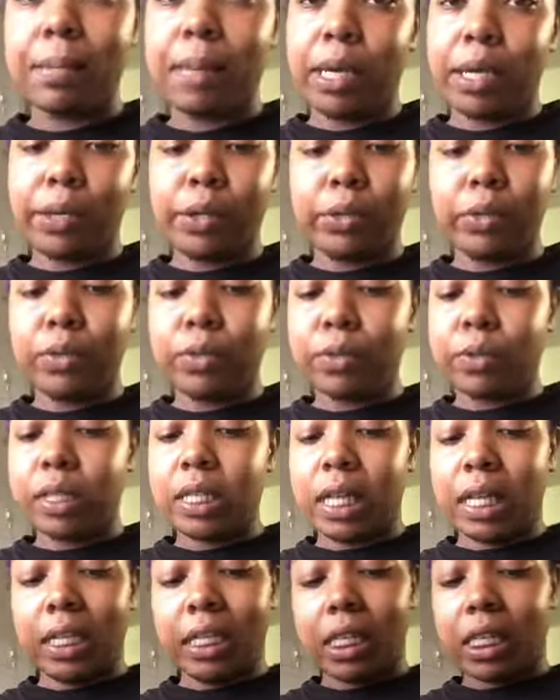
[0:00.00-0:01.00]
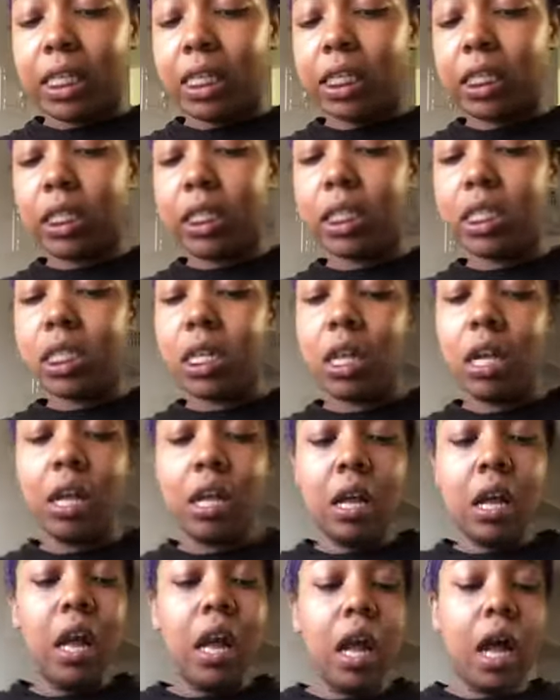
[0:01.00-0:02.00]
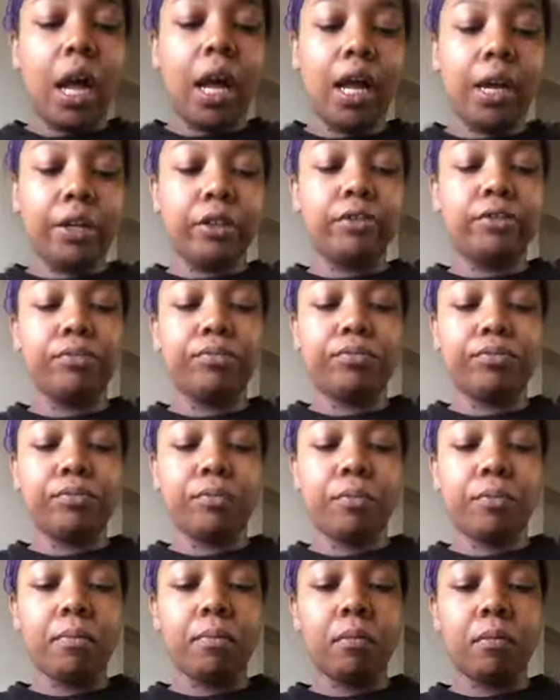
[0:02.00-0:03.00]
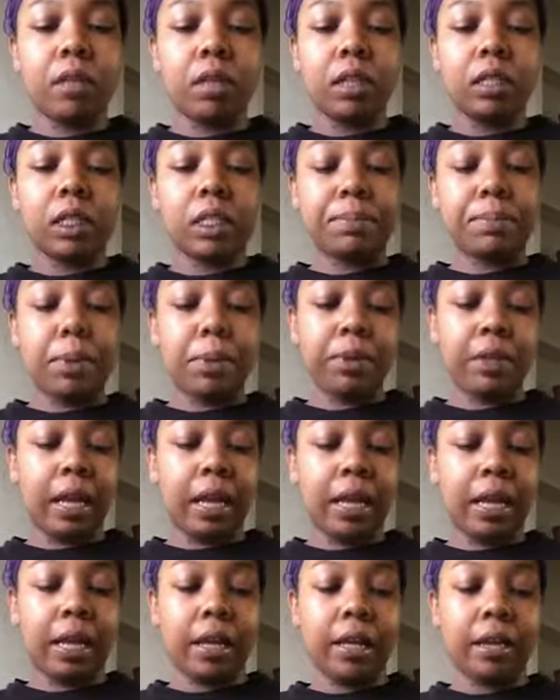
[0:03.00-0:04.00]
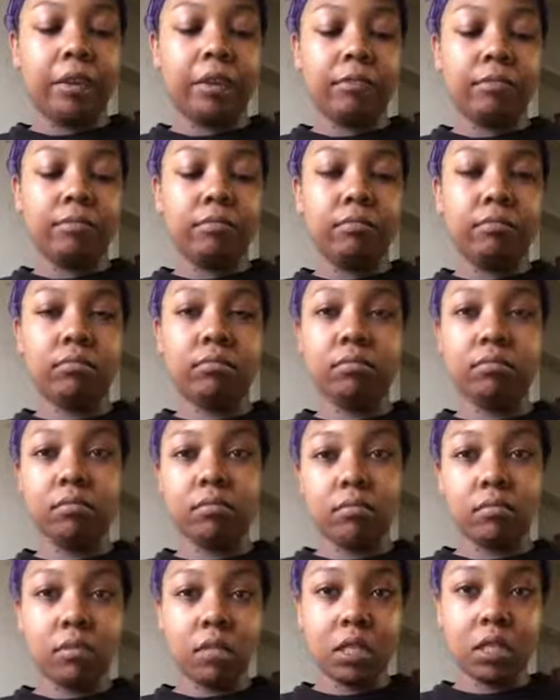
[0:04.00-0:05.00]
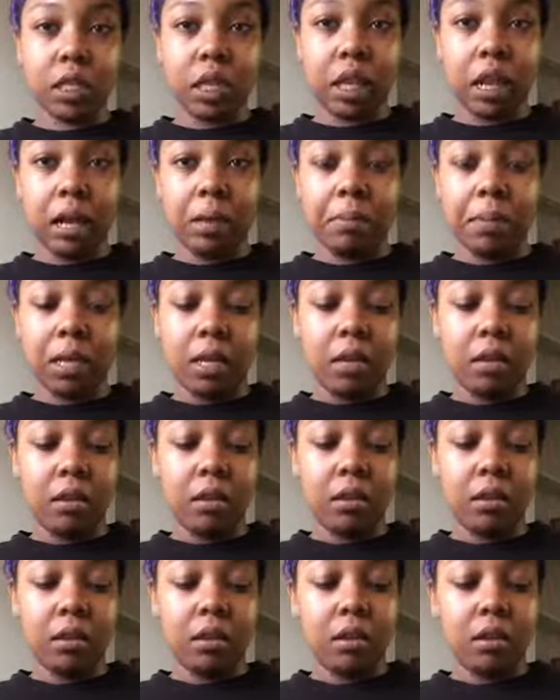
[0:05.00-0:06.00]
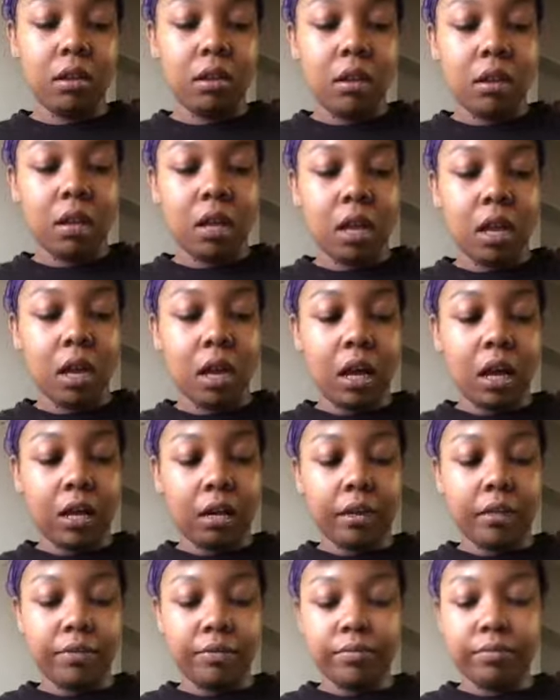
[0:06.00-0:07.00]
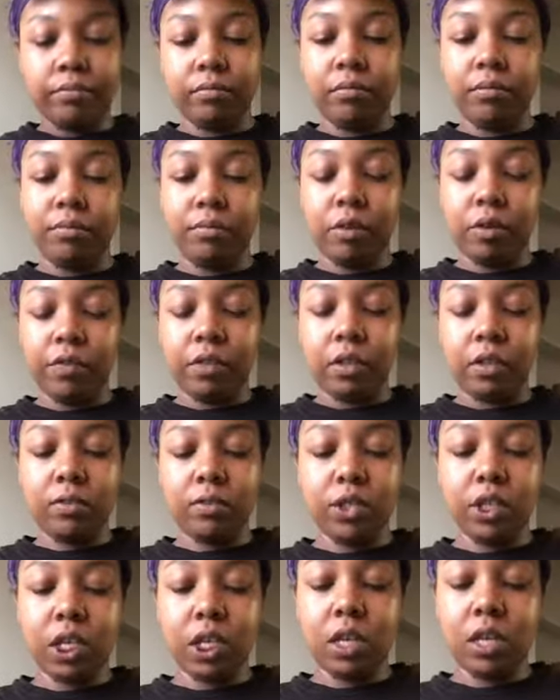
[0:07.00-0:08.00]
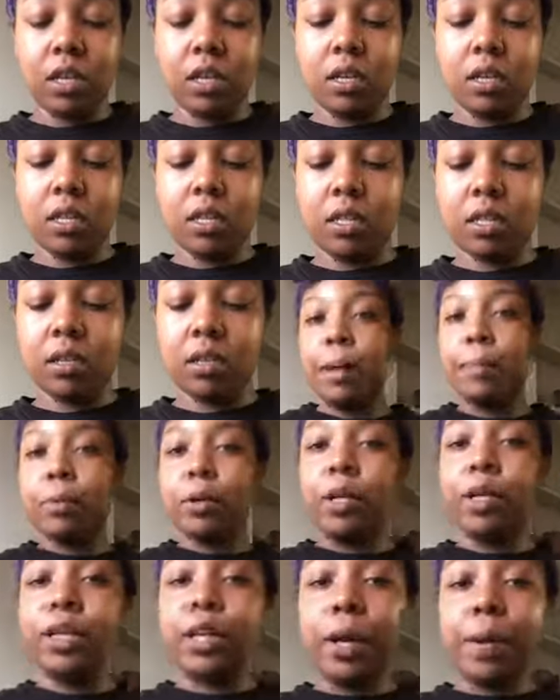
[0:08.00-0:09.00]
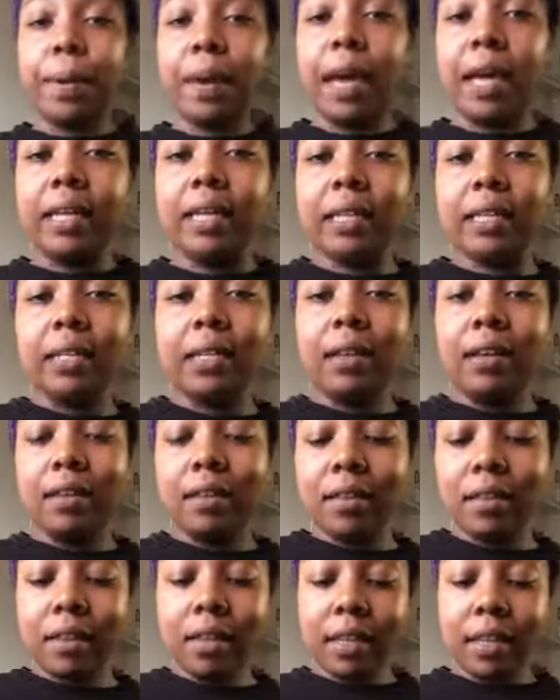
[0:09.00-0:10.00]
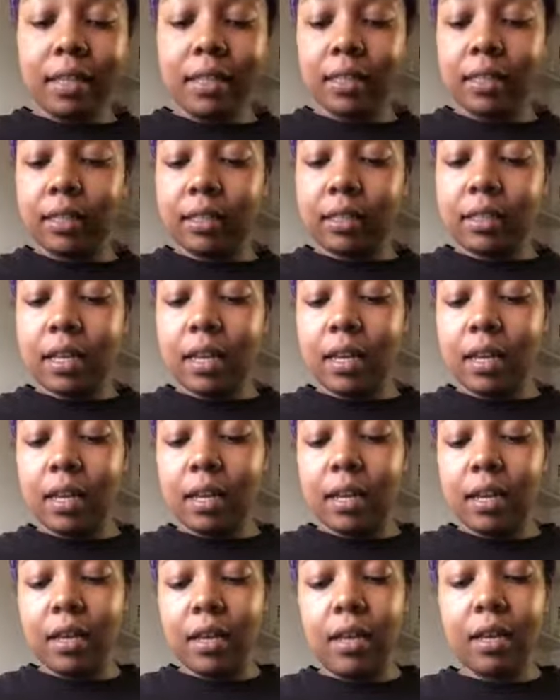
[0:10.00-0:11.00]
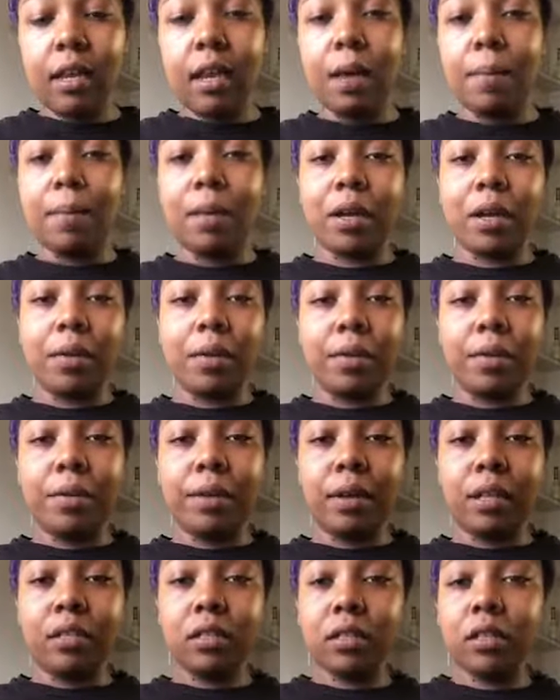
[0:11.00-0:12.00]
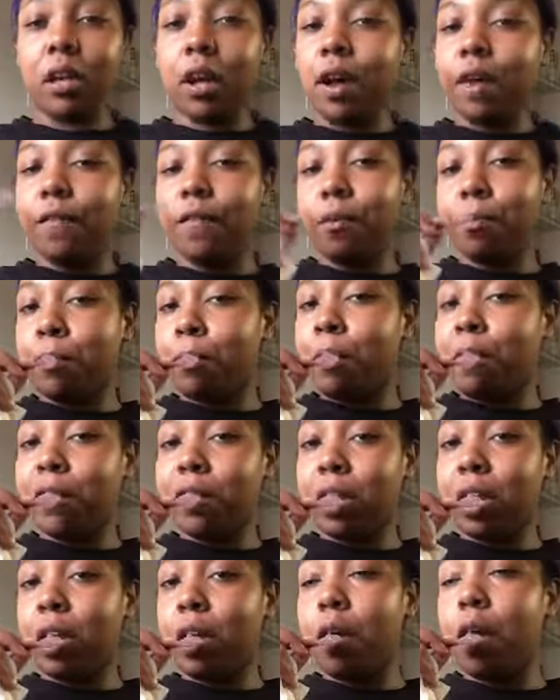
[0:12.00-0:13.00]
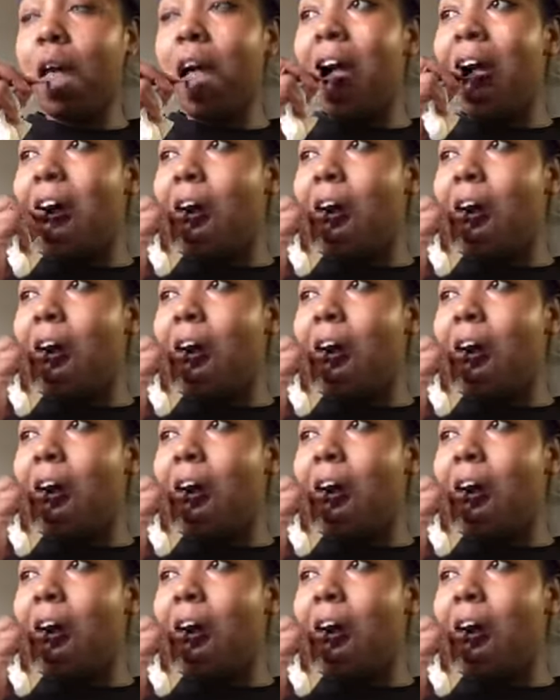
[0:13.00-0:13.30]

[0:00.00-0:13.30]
tomatoes, onions, um, smoked ham, salami, um, provolone cheese. I'm gonna go ahead and eat this and I'm gonna go and start filming my video.